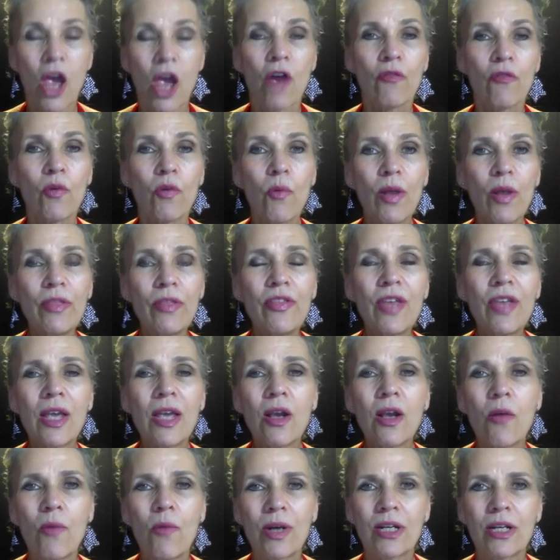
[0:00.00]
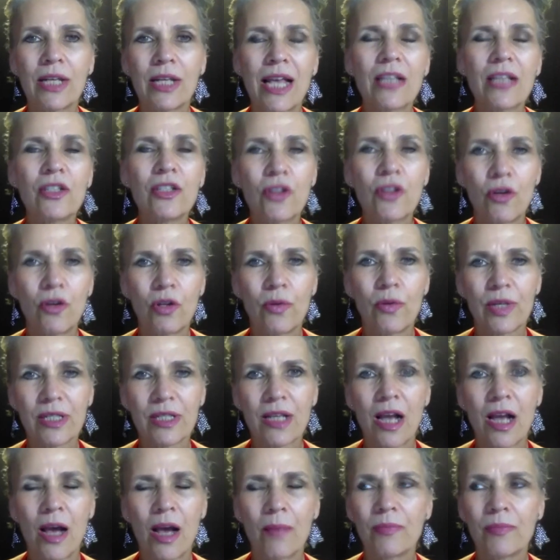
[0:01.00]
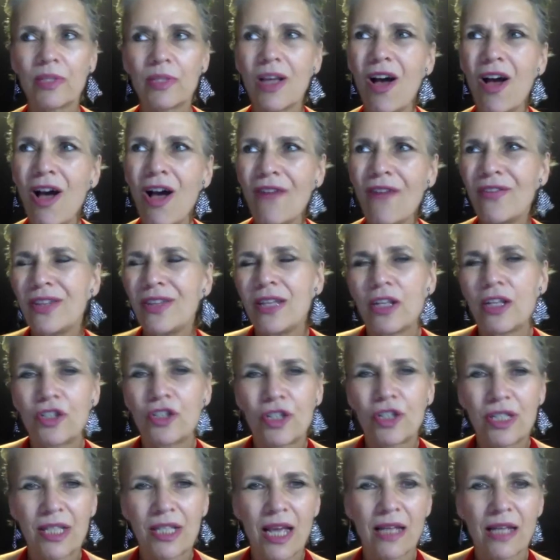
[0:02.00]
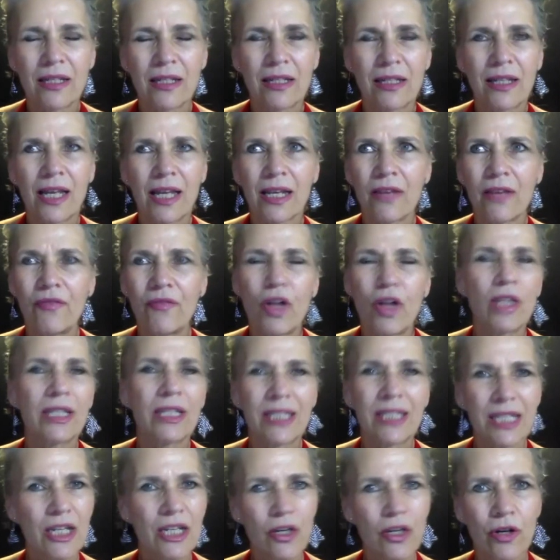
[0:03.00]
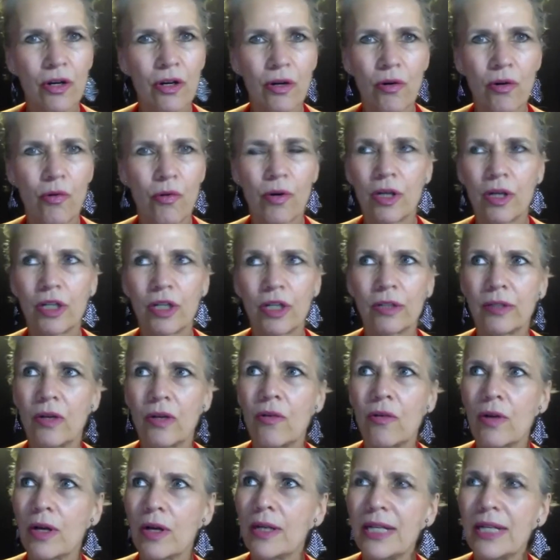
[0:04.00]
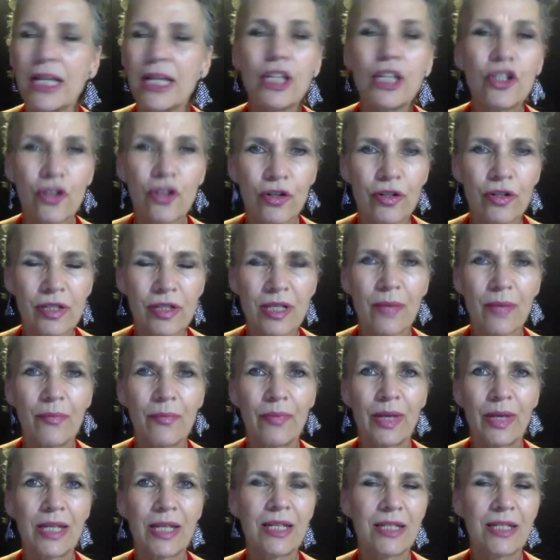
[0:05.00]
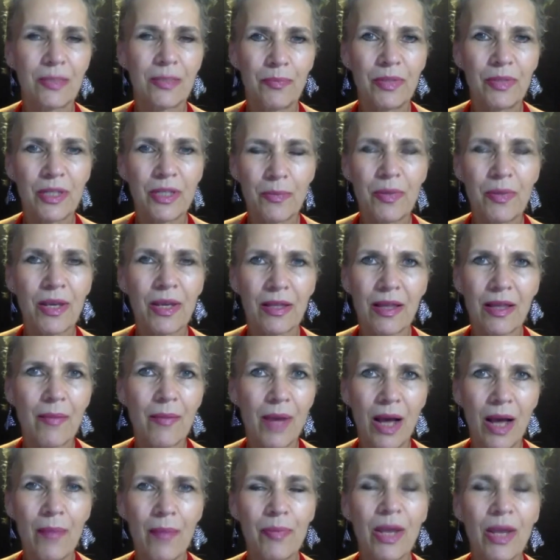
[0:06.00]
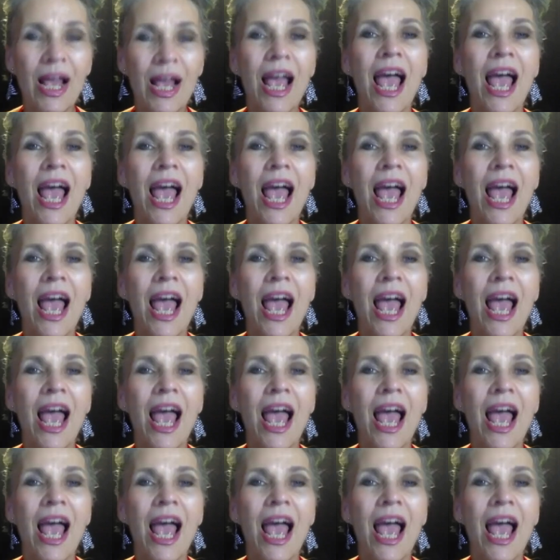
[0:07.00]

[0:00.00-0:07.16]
For one thing, when a guest soloist comes, often they'll just send like a volunteer or an intern or somebody to pick them up.